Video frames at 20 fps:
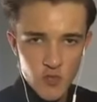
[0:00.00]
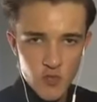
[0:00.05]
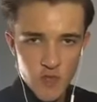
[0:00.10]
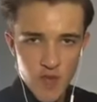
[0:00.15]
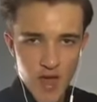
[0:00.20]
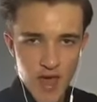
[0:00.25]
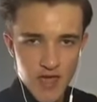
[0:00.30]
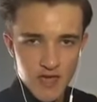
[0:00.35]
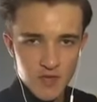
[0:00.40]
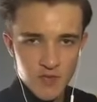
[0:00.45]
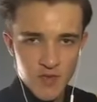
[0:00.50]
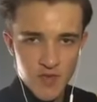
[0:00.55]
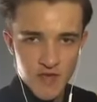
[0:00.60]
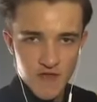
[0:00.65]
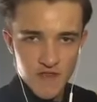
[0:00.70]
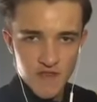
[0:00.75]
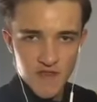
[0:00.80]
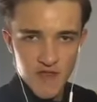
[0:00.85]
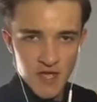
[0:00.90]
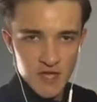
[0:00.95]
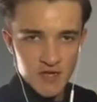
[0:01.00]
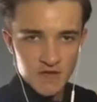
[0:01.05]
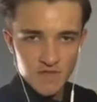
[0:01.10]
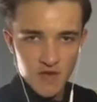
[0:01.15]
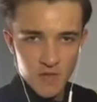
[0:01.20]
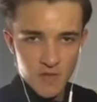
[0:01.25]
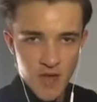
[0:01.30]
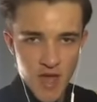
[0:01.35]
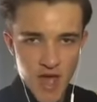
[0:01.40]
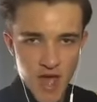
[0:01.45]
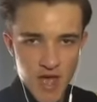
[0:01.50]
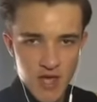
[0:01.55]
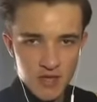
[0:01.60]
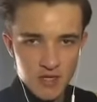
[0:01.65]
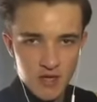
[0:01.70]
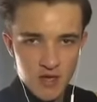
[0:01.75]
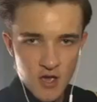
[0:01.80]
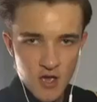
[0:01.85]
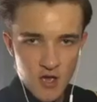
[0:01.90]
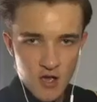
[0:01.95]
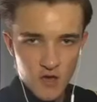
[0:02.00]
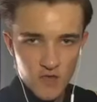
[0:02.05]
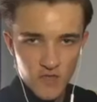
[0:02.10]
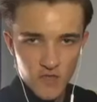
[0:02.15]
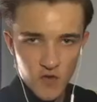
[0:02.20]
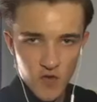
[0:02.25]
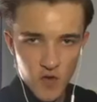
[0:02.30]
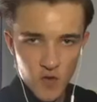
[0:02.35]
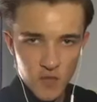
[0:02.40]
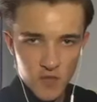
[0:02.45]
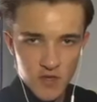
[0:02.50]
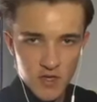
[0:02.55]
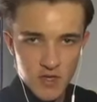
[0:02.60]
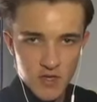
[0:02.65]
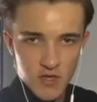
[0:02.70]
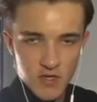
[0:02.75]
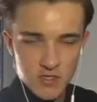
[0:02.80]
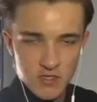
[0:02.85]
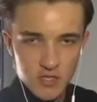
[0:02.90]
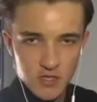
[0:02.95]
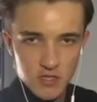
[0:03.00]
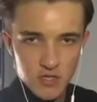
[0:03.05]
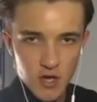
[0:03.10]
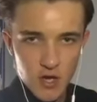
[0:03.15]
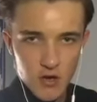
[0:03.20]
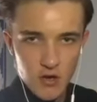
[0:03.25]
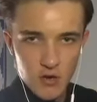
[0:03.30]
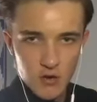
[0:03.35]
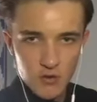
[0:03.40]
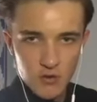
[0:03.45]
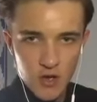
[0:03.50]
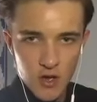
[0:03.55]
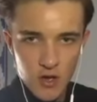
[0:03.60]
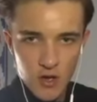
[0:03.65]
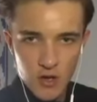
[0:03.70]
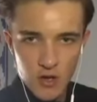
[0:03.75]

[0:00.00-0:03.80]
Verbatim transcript: make me think of a man from years ago.